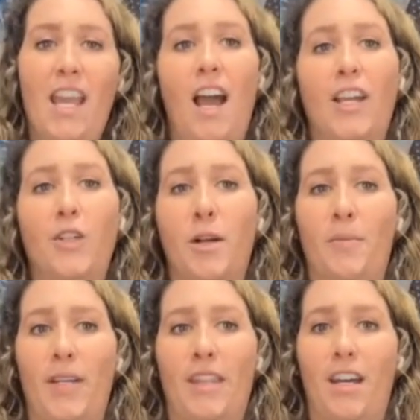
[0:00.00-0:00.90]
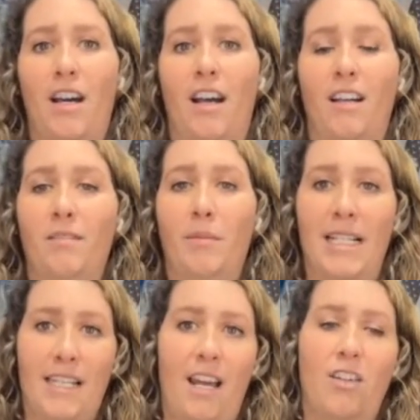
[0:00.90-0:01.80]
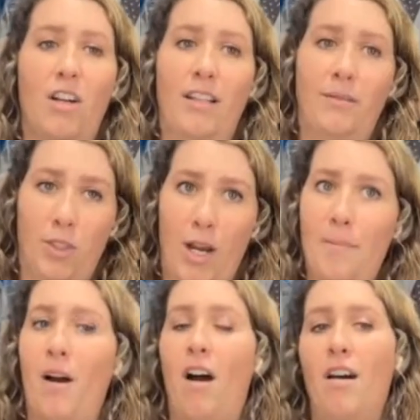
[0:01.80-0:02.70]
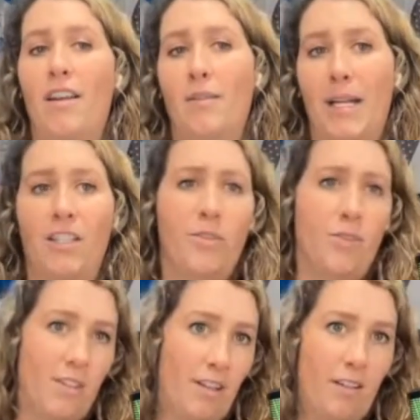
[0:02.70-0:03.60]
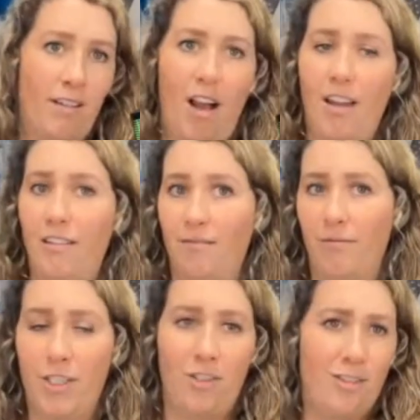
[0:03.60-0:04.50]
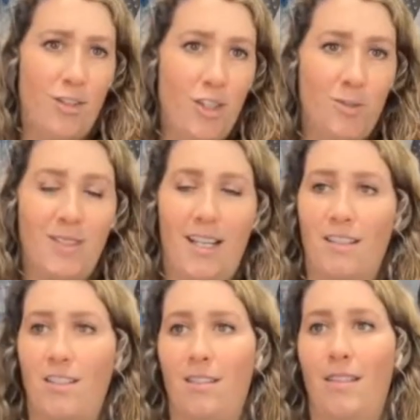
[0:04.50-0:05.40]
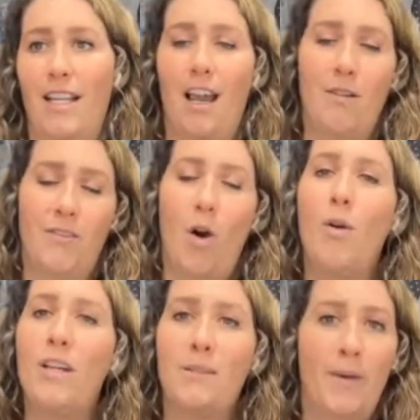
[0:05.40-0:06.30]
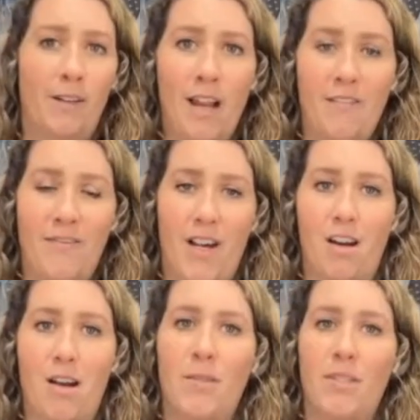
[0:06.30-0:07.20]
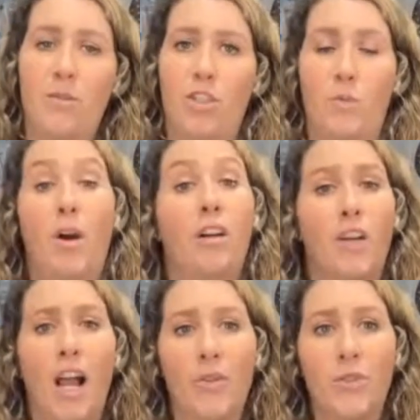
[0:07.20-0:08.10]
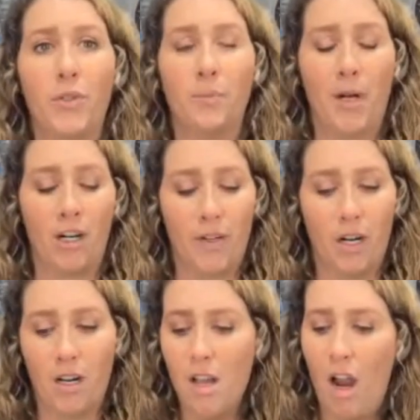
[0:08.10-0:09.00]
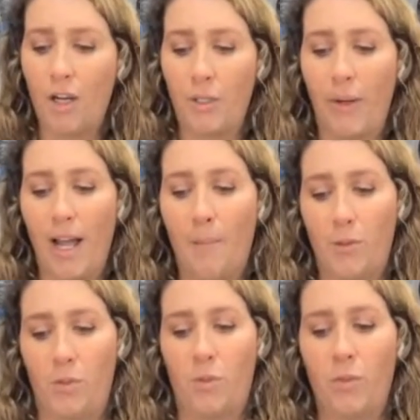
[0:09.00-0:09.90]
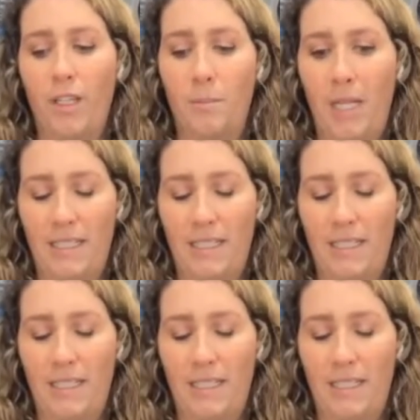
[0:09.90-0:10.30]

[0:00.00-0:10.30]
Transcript: yeah, I grew up with uh my dad and grandpa and everybody used to hunt and fish and shoot and so like I've always been around firearms. It was just part of our household and part of our our growing up, which was really